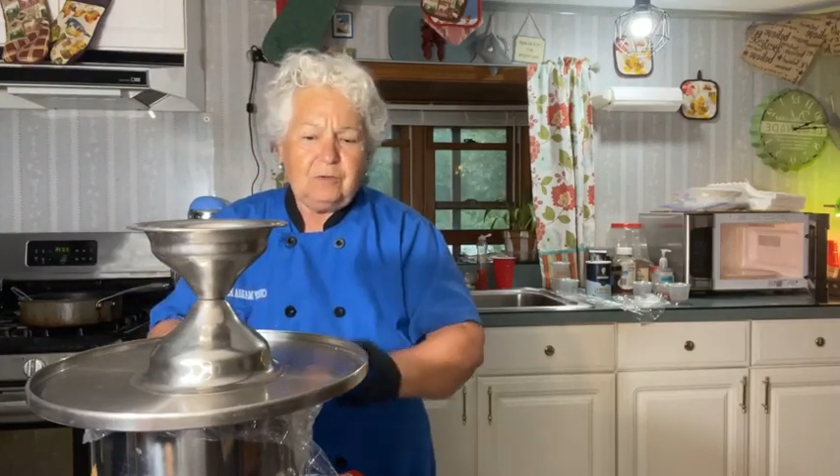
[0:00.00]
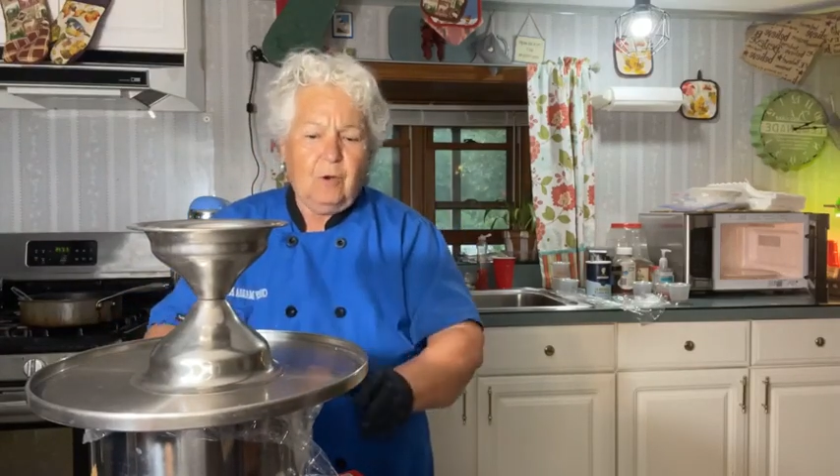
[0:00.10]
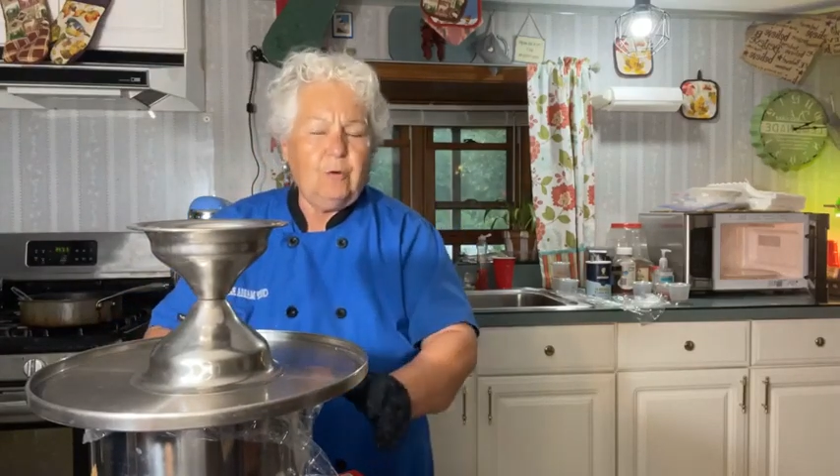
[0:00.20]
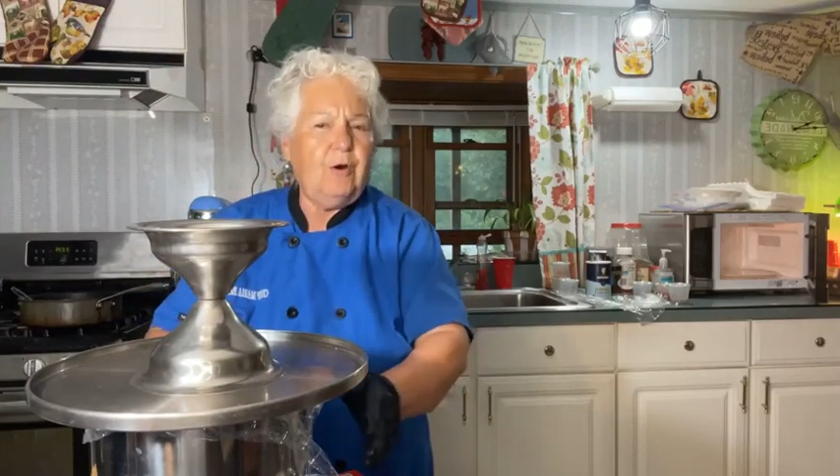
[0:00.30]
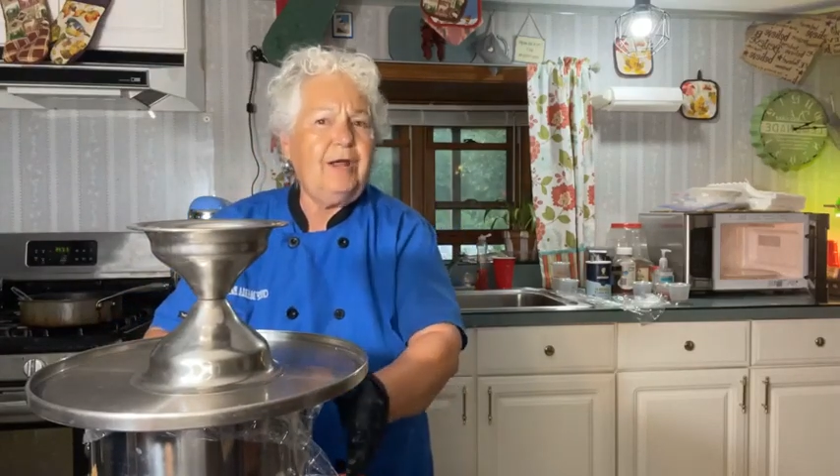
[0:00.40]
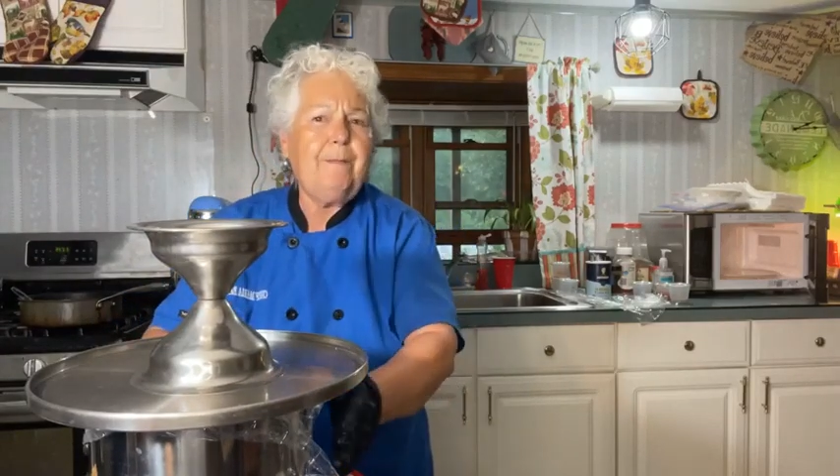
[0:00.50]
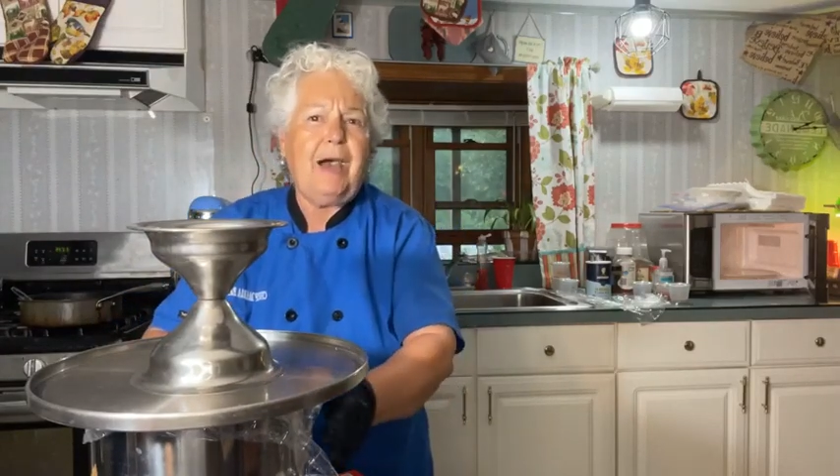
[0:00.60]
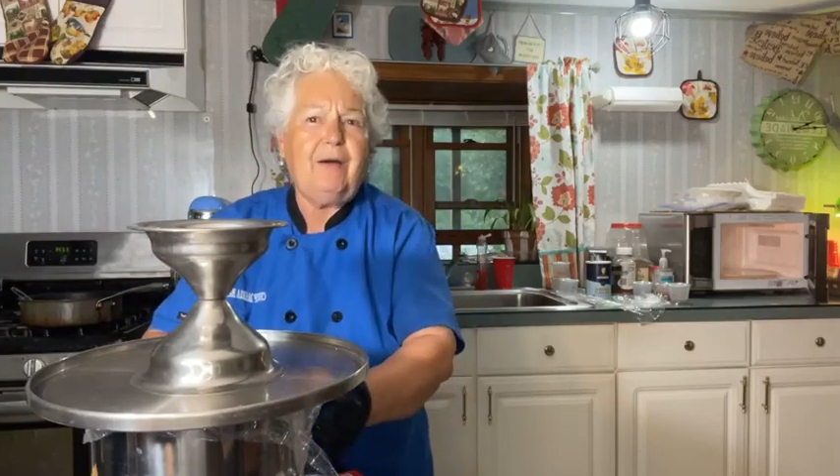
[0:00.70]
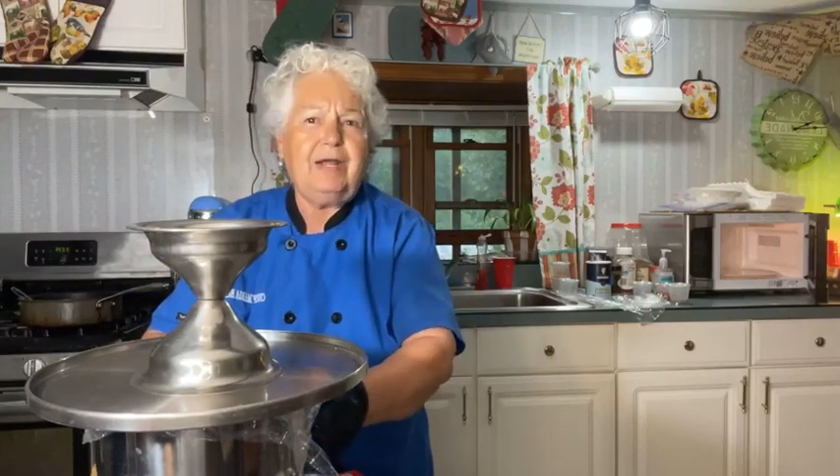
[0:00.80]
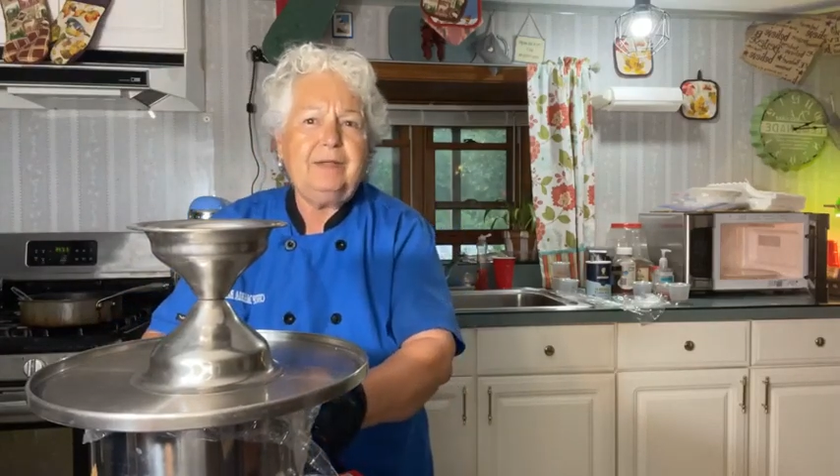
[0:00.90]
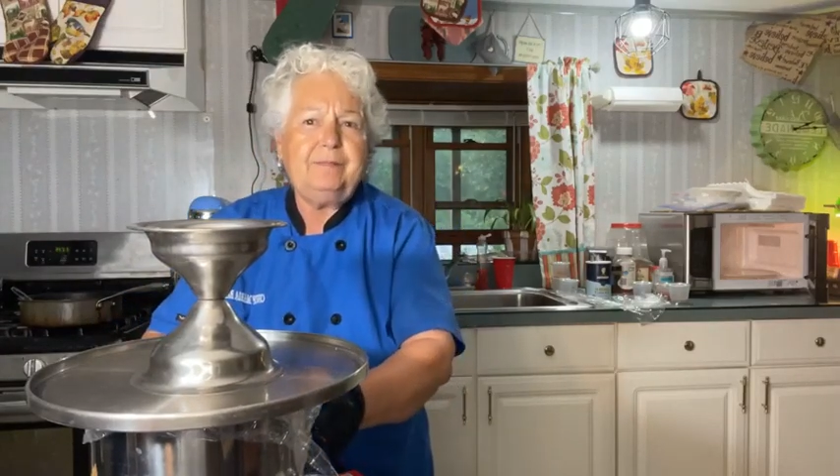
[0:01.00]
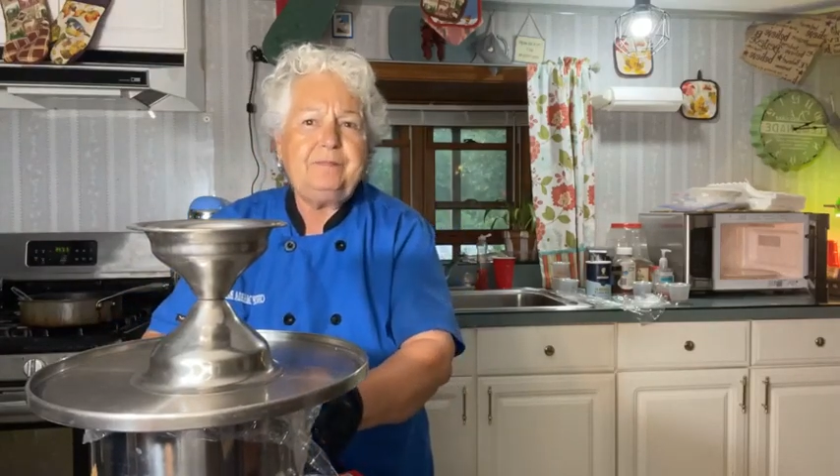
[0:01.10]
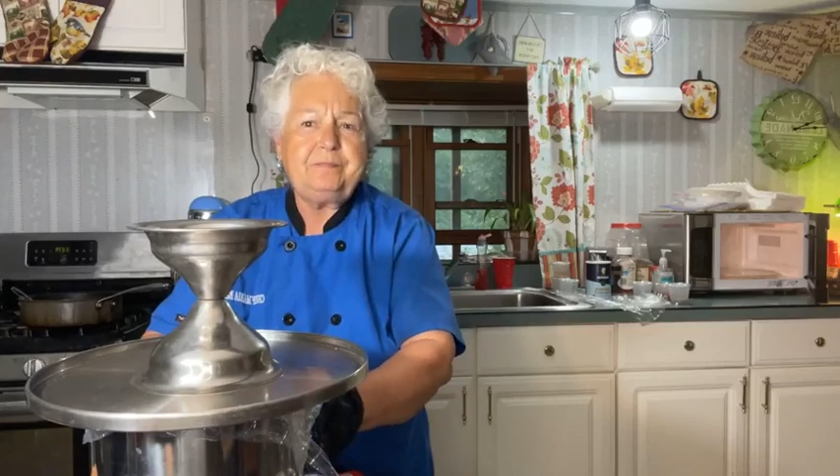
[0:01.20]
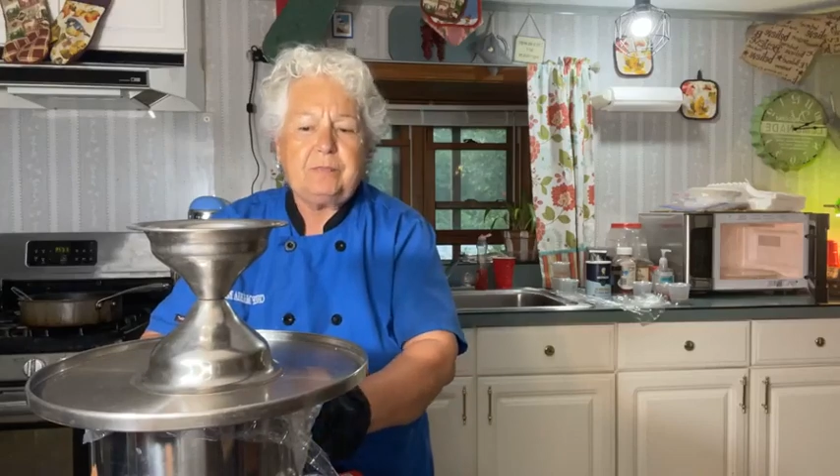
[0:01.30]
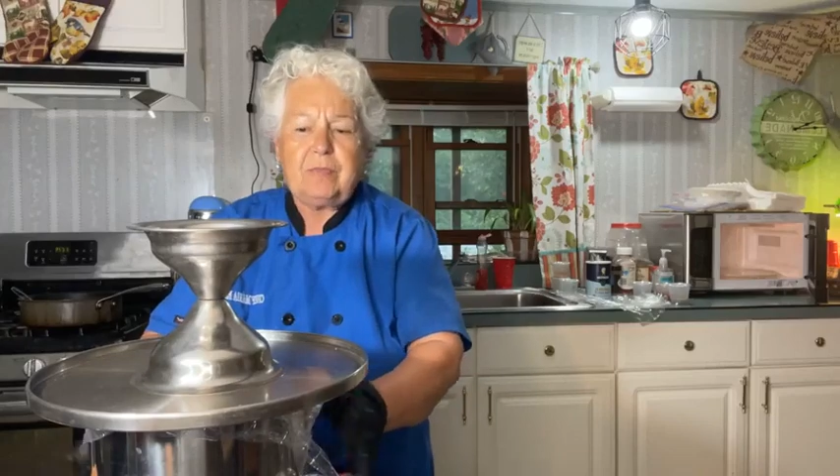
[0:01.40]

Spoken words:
Don't worry about it.